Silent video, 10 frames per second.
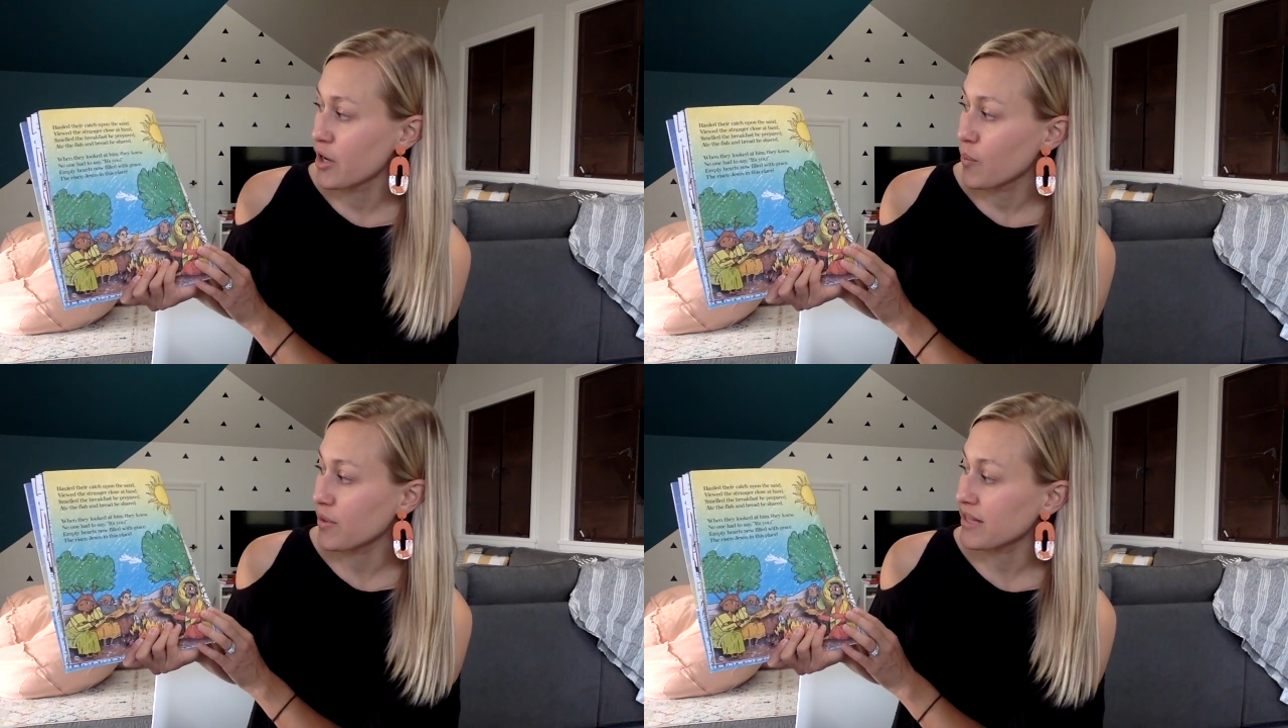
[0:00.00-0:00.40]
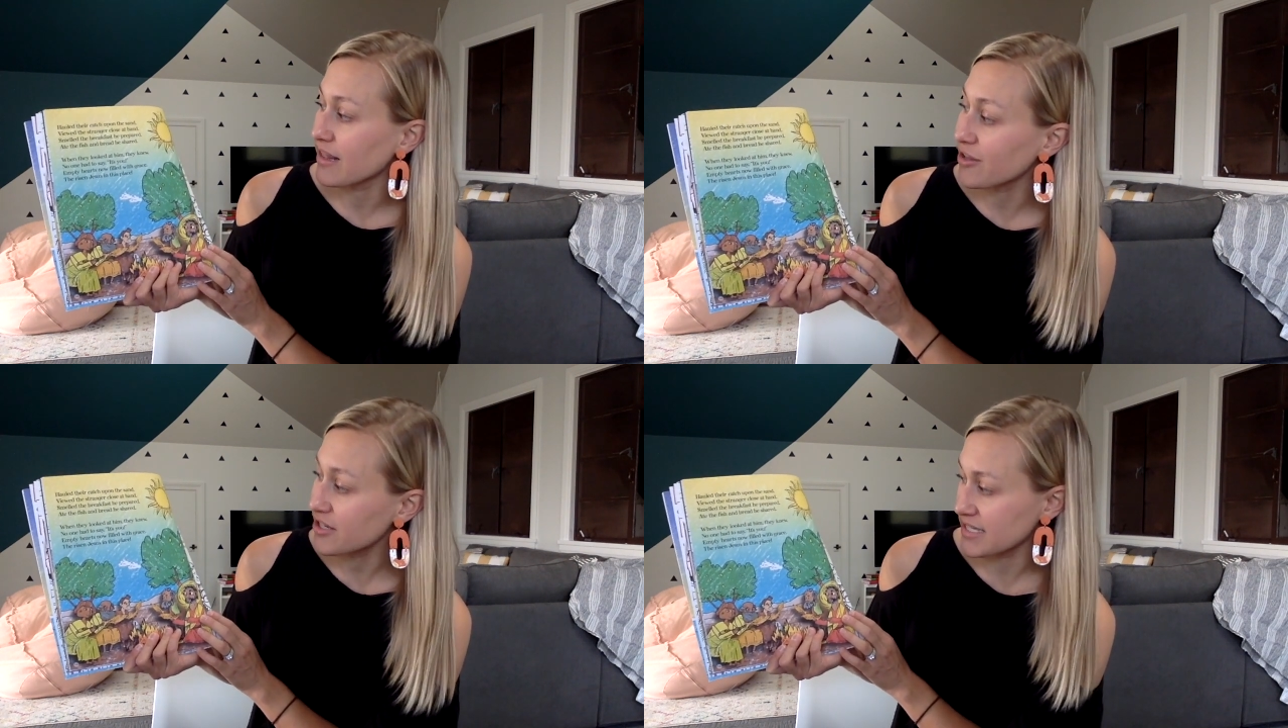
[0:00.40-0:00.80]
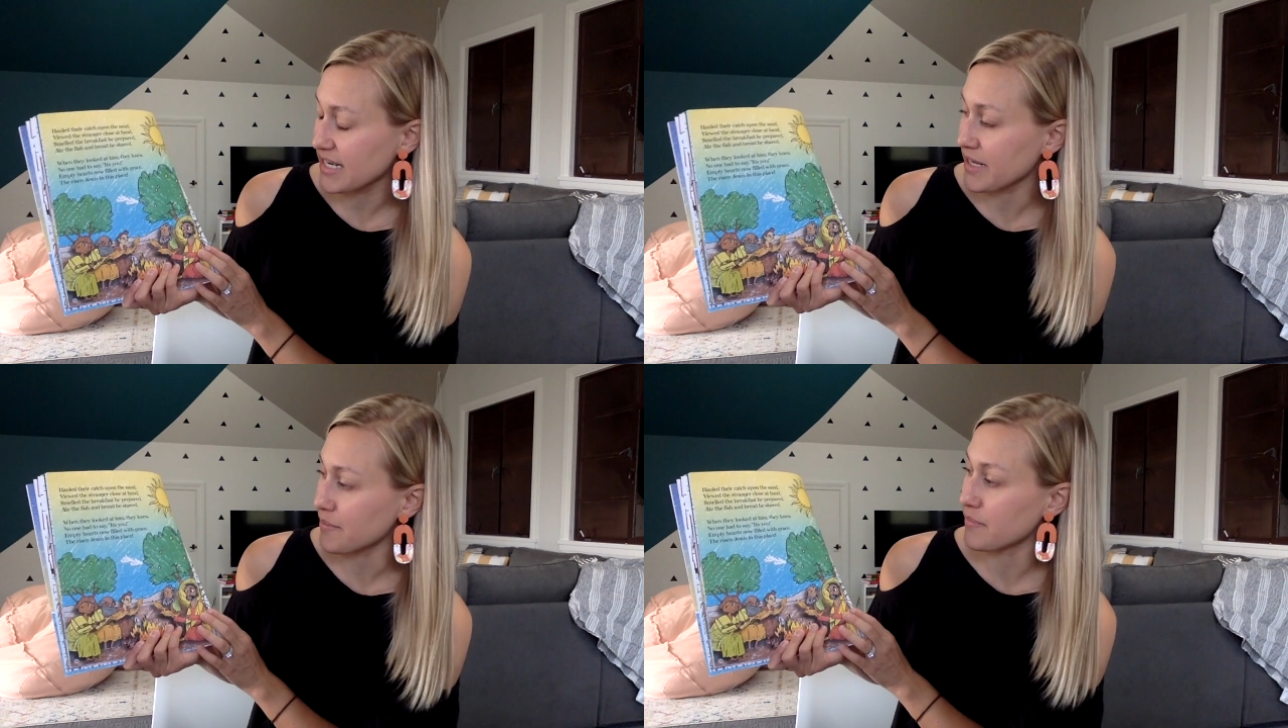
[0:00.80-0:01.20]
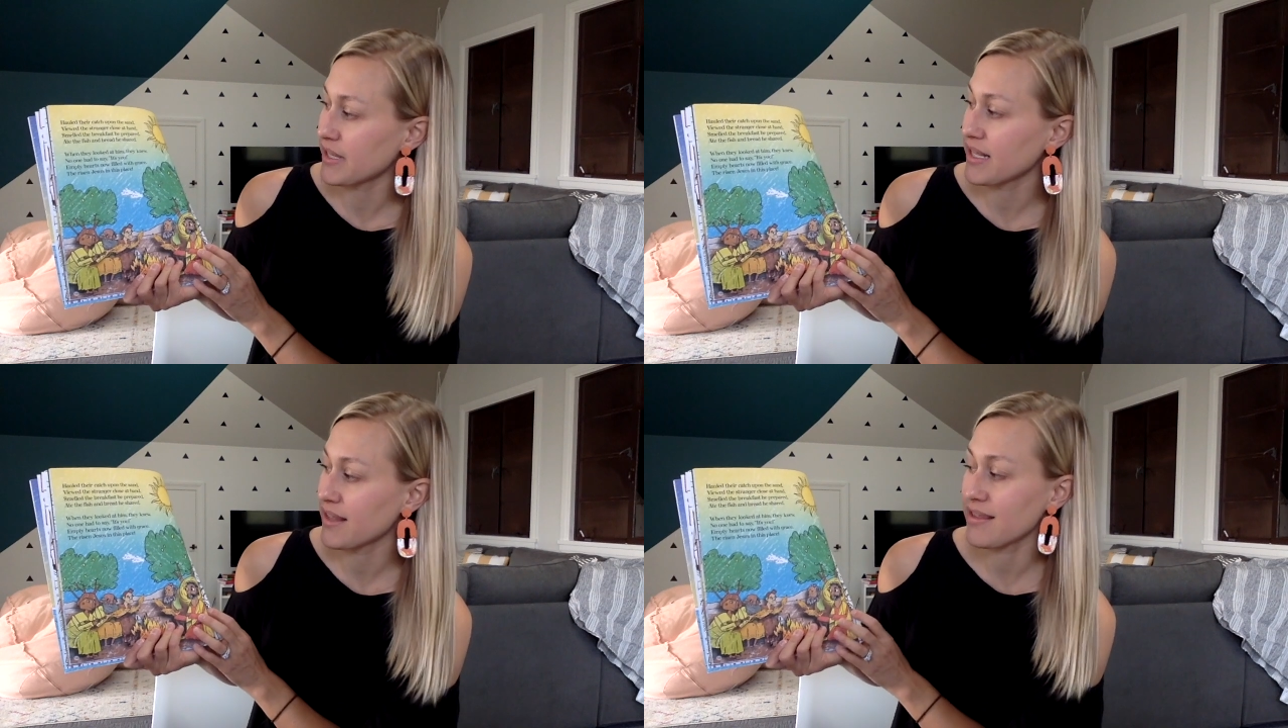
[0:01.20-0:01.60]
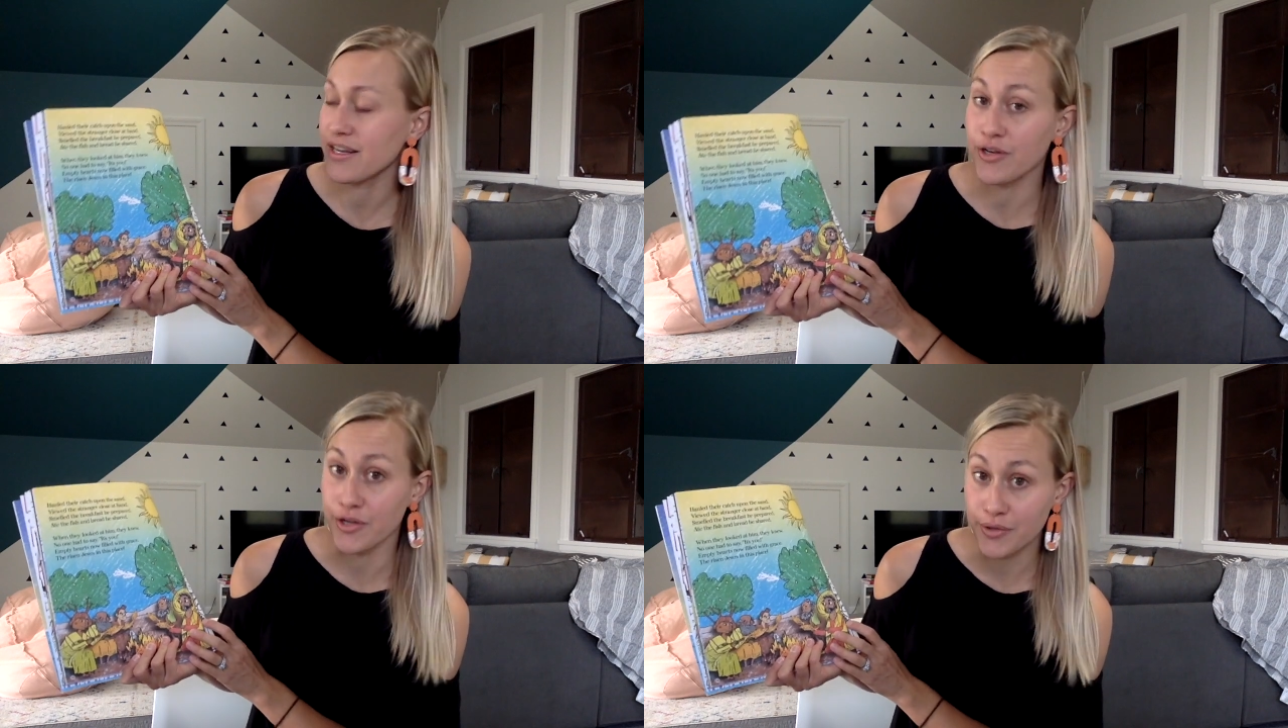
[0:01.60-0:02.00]
When they looked at him, they
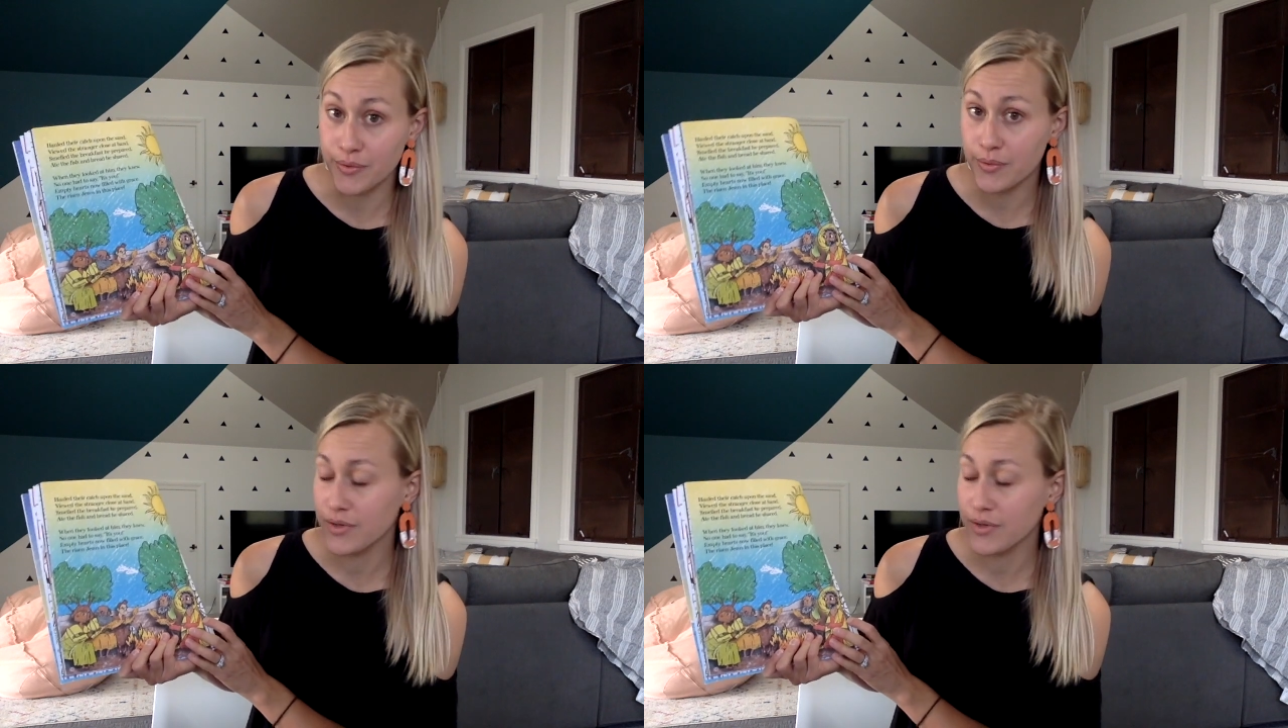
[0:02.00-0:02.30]
knew.